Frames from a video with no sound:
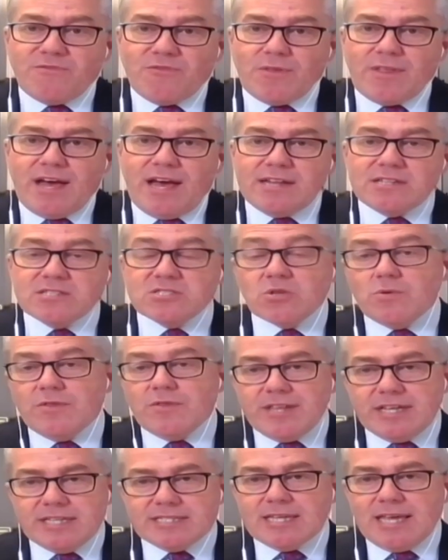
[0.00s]
for that. So in
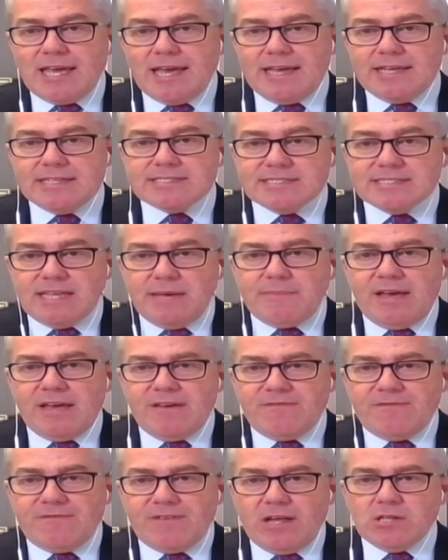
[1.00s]
this case, they may
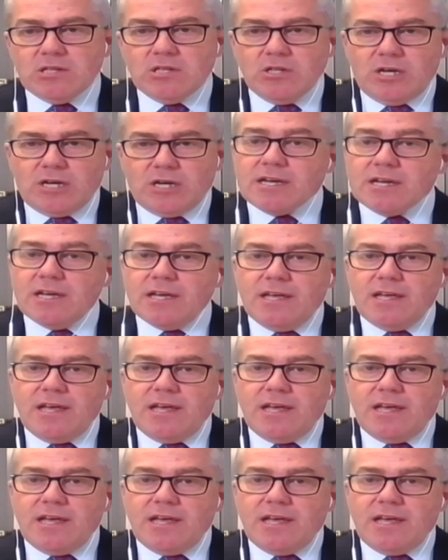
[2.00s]
have felt, look,